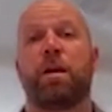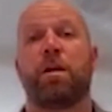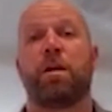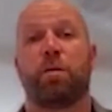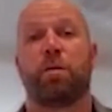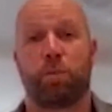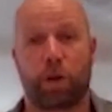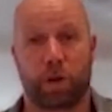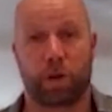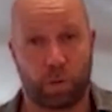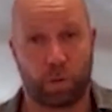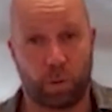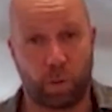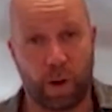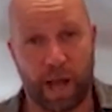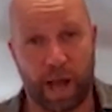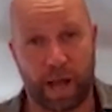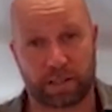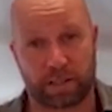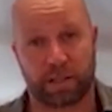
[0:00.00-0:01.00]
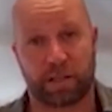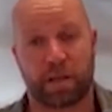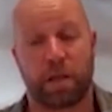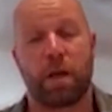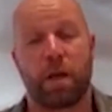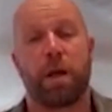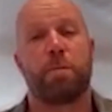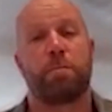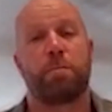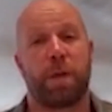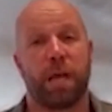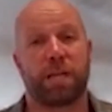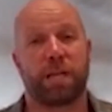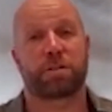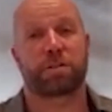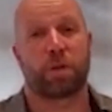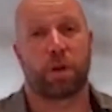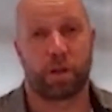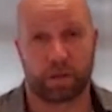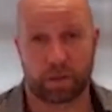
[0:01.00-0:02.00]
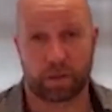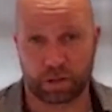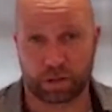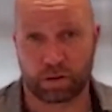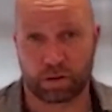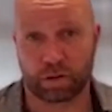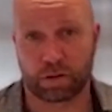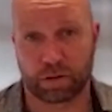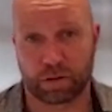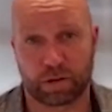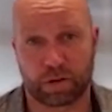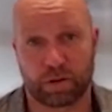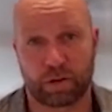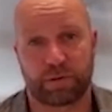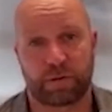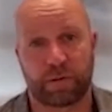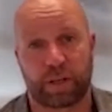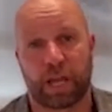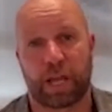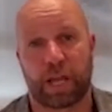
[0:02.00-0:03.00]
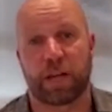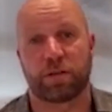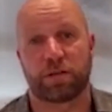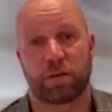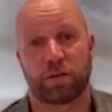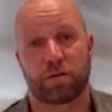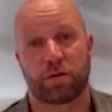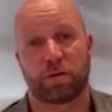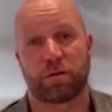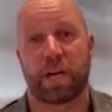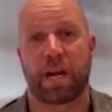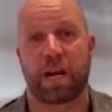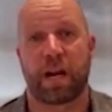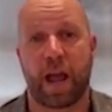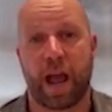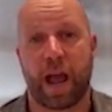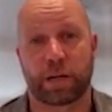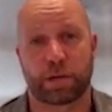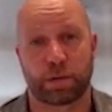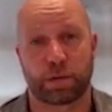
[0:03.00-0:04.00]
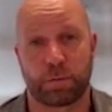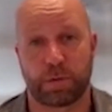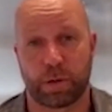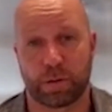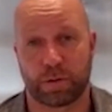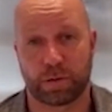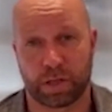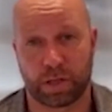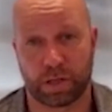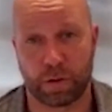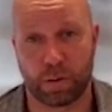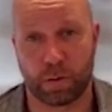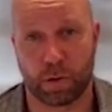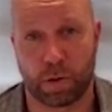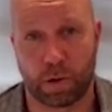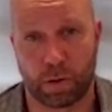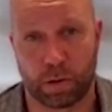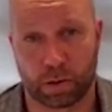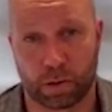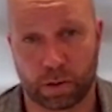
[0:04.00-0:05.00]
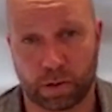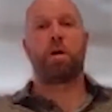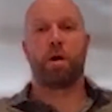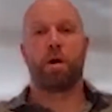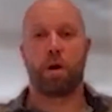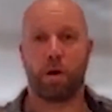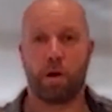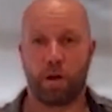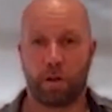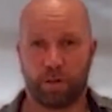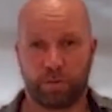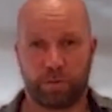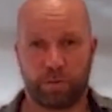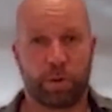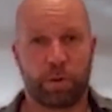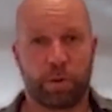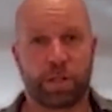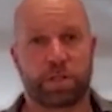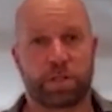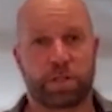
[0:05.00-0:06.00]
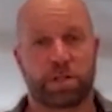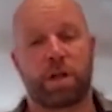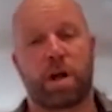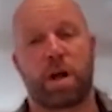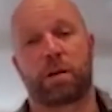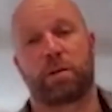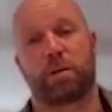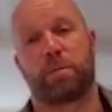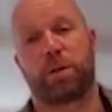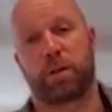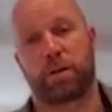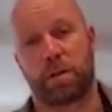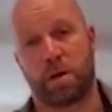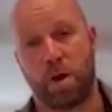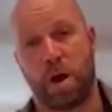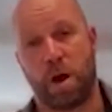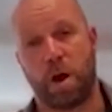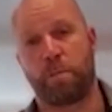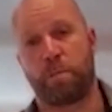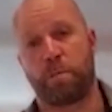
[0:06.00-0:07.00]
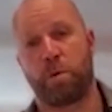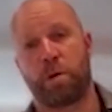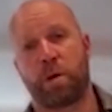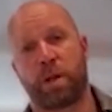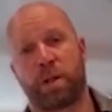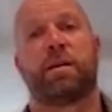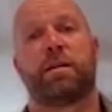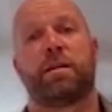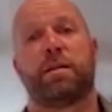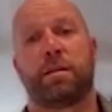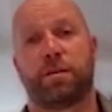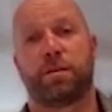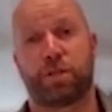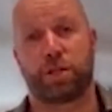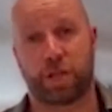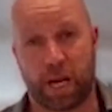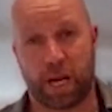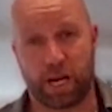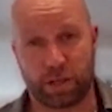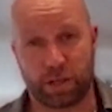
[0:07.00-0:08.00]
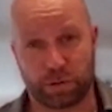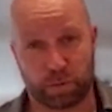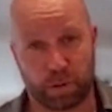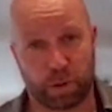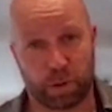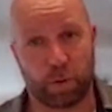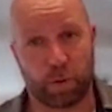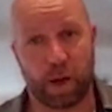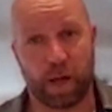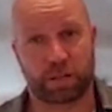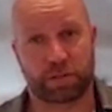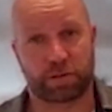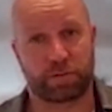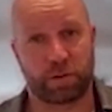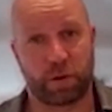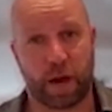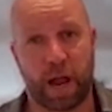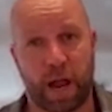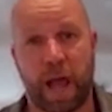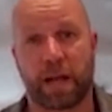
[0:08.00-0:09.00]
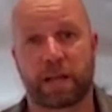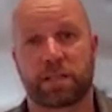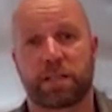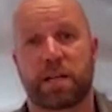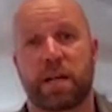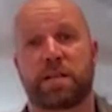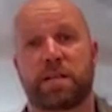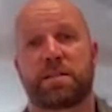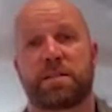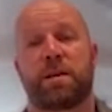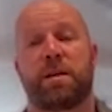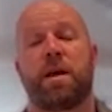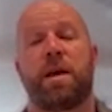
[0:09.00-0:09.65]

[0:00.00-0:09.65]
request based on the certain certifications or data attributes that you hold. All of what we just talked about, the onboarding, the change requests for access,